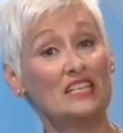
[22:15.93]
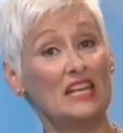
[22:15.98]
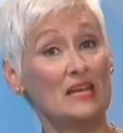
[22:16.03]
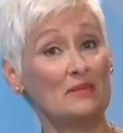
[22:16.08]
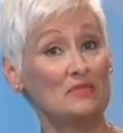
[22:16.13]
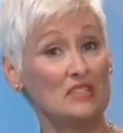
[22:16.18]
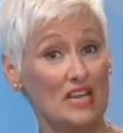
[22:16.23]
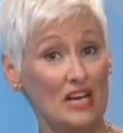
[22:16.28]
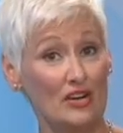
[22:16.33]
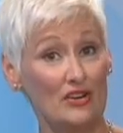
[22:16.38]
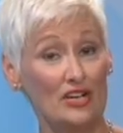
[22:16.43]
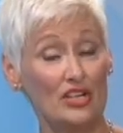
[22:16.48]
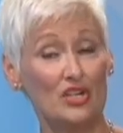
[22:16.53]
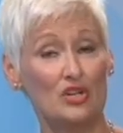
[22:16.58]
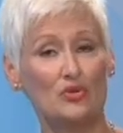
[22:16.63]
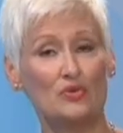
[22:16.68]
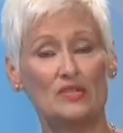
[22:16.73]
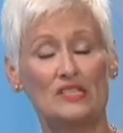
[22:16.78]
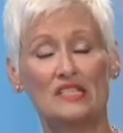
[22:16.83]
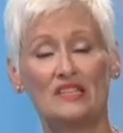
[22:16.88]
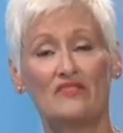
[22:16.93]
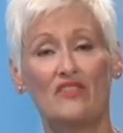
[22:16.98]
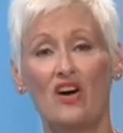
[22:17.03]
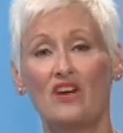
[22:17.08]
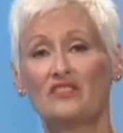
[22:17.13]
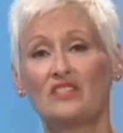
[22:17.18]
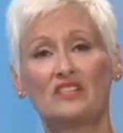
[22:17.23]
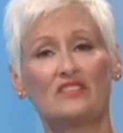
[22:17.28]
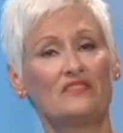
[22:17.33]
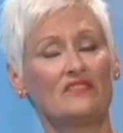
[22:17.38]
named Terry who was
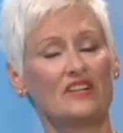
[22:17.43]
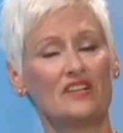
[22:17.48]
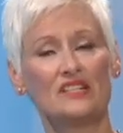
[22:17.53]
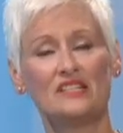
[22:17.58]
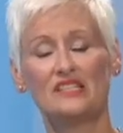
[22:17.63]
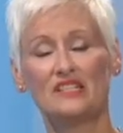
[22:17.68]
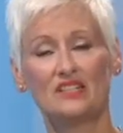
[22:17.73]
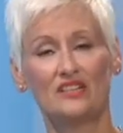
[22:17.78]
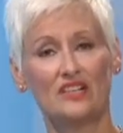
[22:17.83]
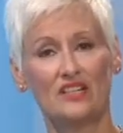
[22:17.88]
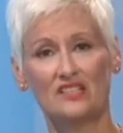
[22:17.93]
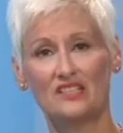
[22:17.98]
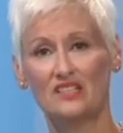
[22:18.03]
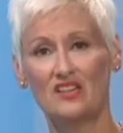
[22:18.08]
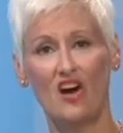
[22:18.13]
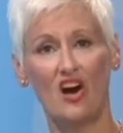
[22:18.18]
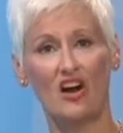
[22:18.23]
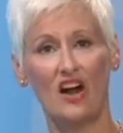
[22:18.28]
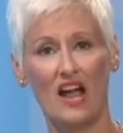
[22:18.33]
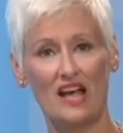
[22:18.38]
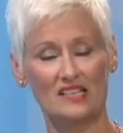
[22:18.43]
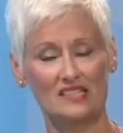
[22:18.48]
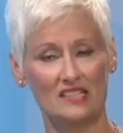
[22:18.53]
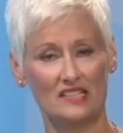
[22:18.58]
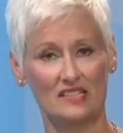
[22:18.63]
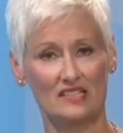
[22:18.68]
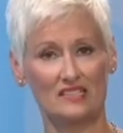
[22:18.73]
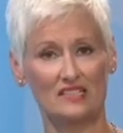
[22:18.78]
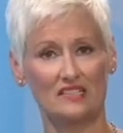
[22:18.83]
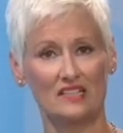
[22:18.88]
involved in a very serious car
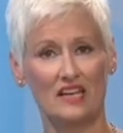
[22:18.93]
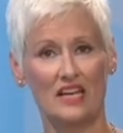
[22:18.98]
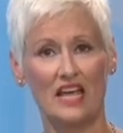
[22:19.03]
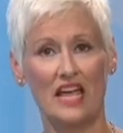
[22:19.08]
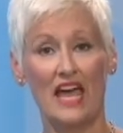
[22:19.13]
accident,